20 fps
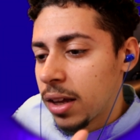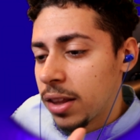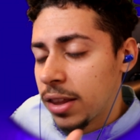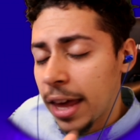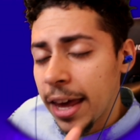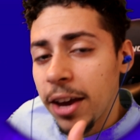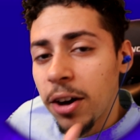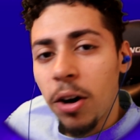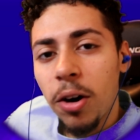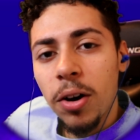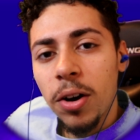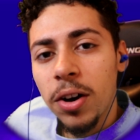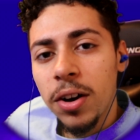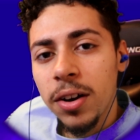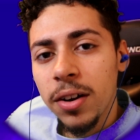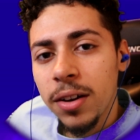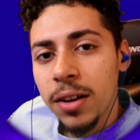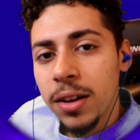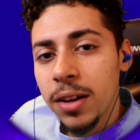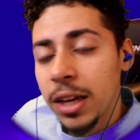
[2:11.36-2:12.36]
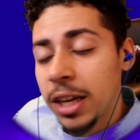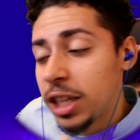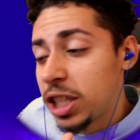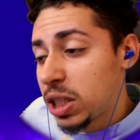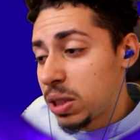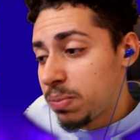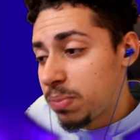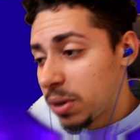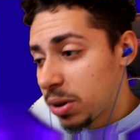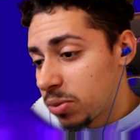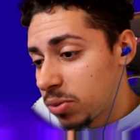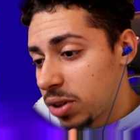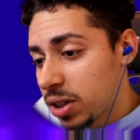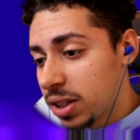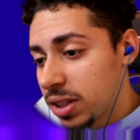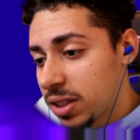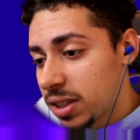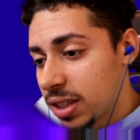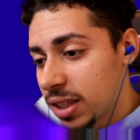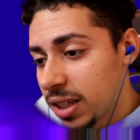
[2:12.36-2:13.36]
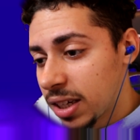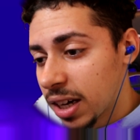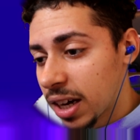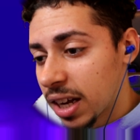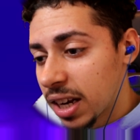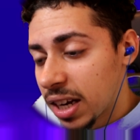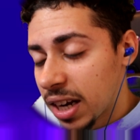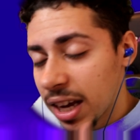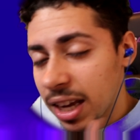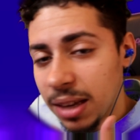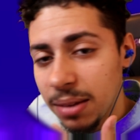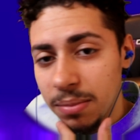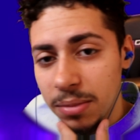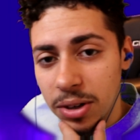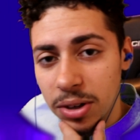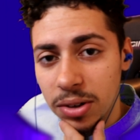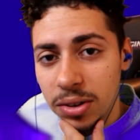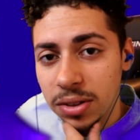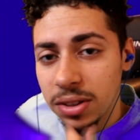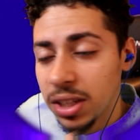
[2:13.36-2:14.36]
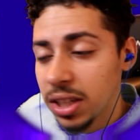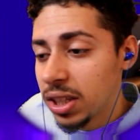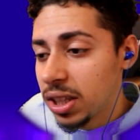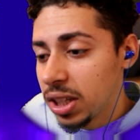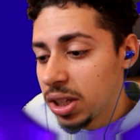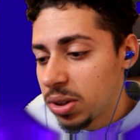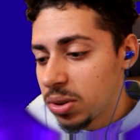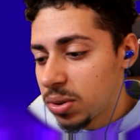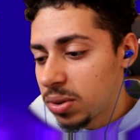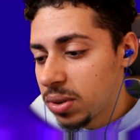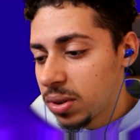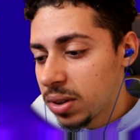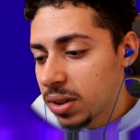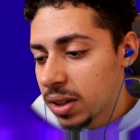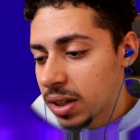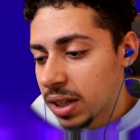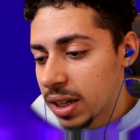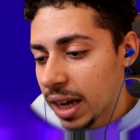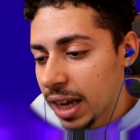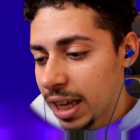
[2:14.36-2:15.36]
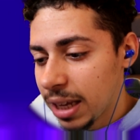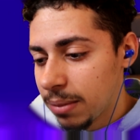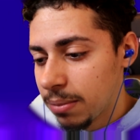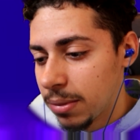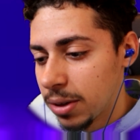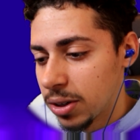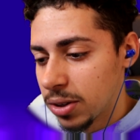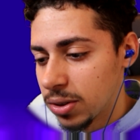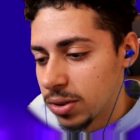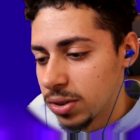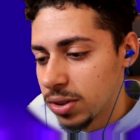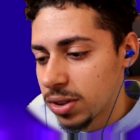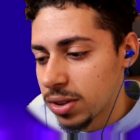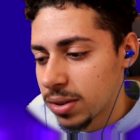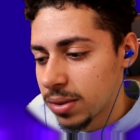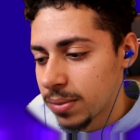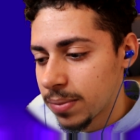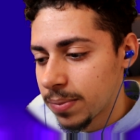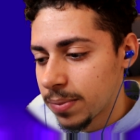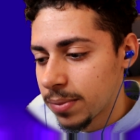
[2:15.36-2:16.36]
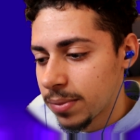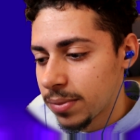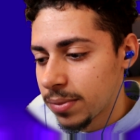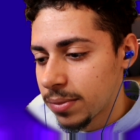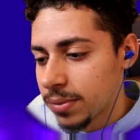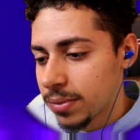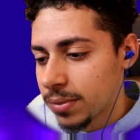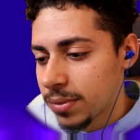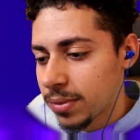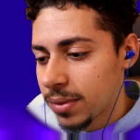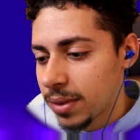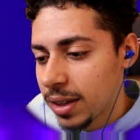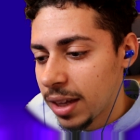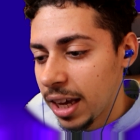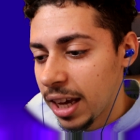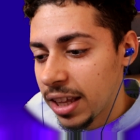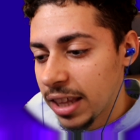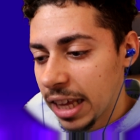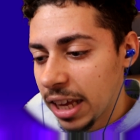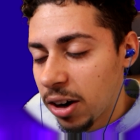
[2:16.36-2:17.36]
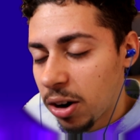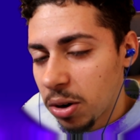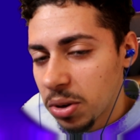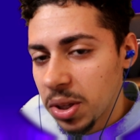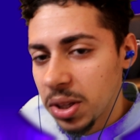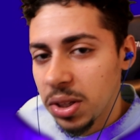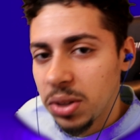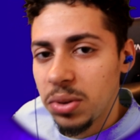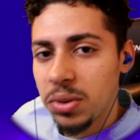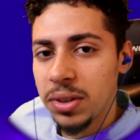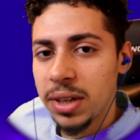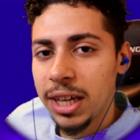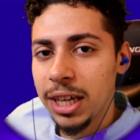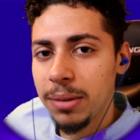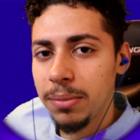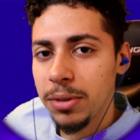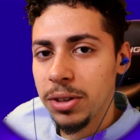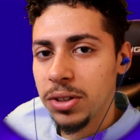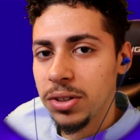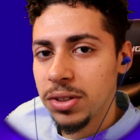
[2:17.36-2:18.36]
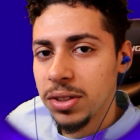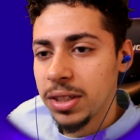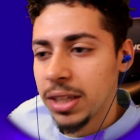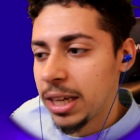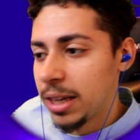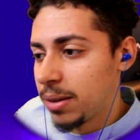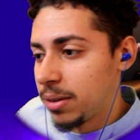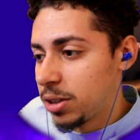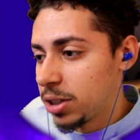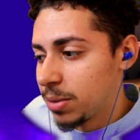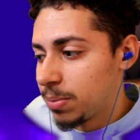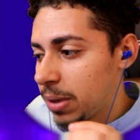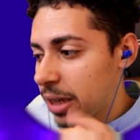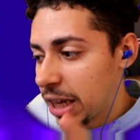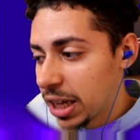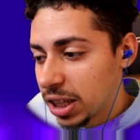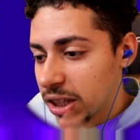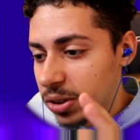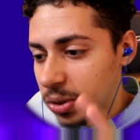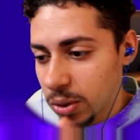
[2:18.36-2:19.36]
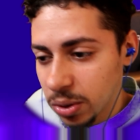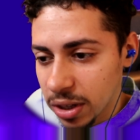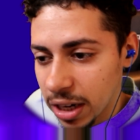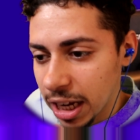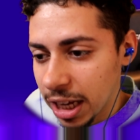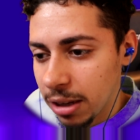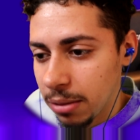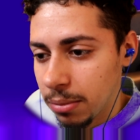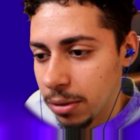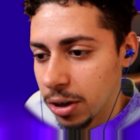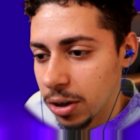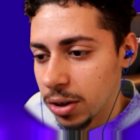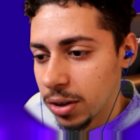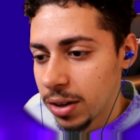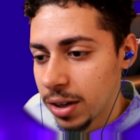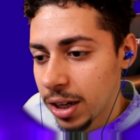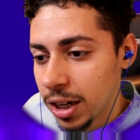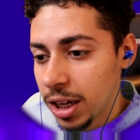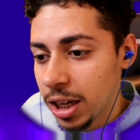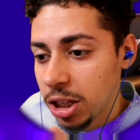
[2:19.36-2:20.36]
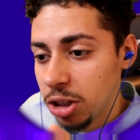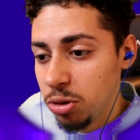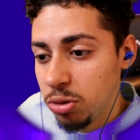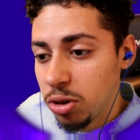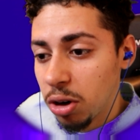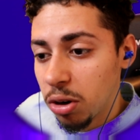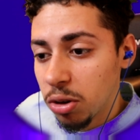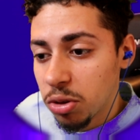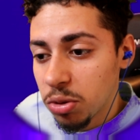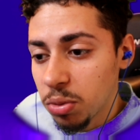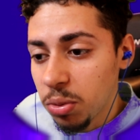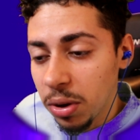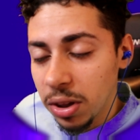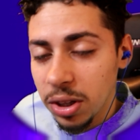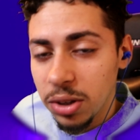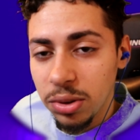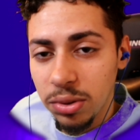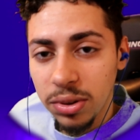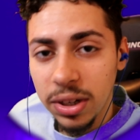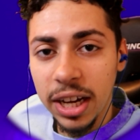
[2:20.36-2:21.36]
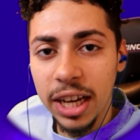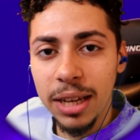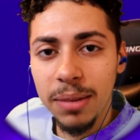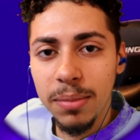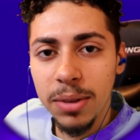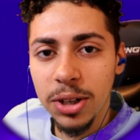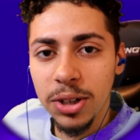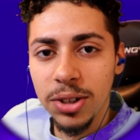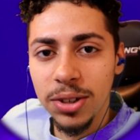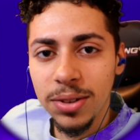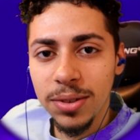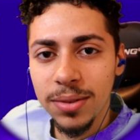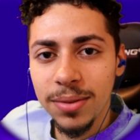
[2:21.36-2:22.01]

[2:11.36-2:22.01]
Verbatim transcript: they are experiencing a nightmare. The little nightmares. They are the little nightmares, and to be a little nightmare, you go through a little nightmare,